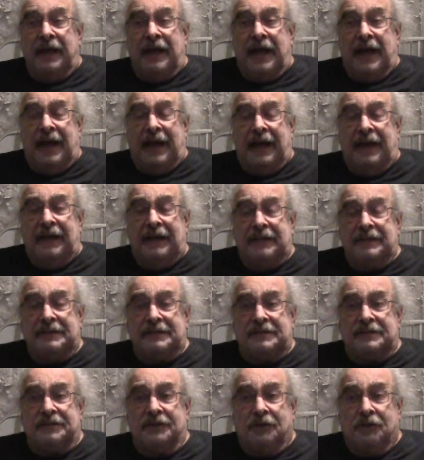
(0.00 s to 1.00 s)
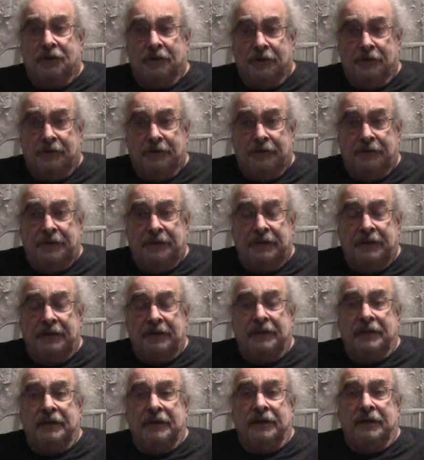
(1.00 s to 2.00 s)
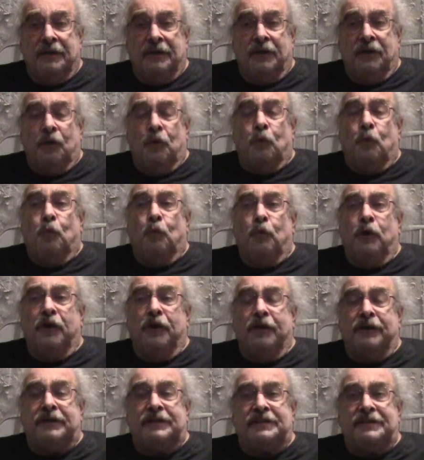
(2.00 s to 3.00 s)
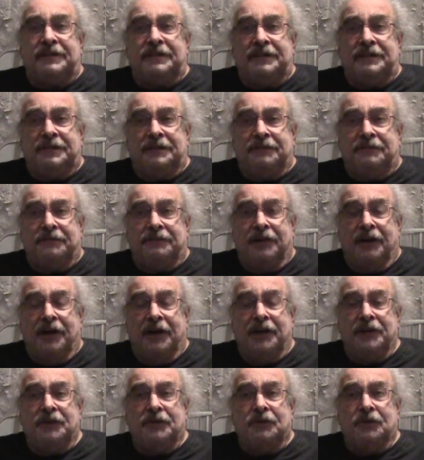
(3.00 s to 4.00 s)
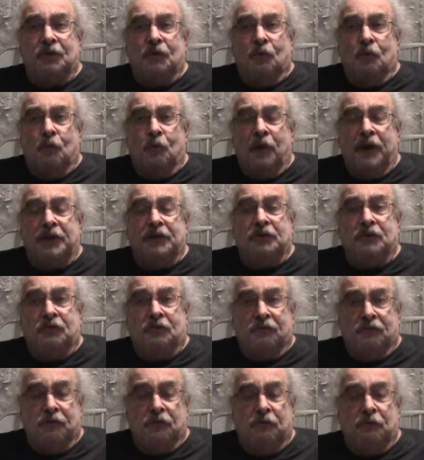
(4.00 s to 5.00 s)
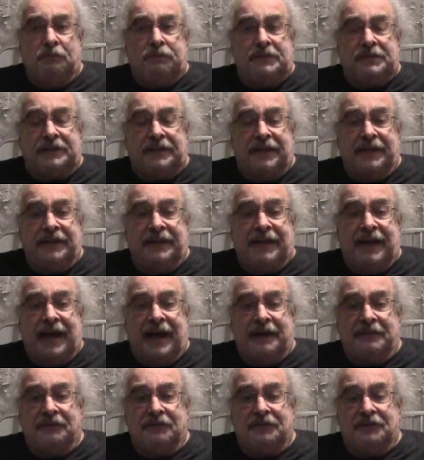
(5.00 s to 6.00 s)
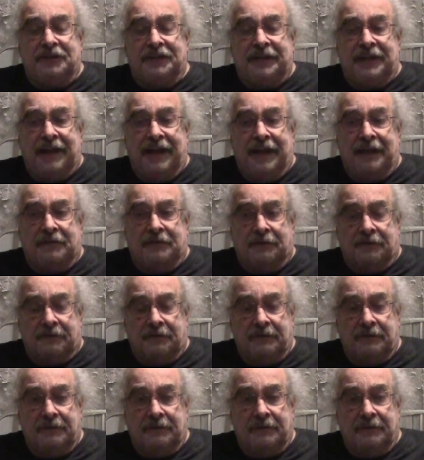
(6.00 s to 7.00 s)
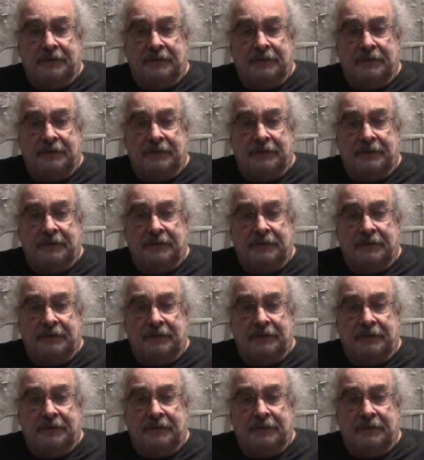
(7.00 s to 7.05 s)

has heard where it's defined when groups can gather together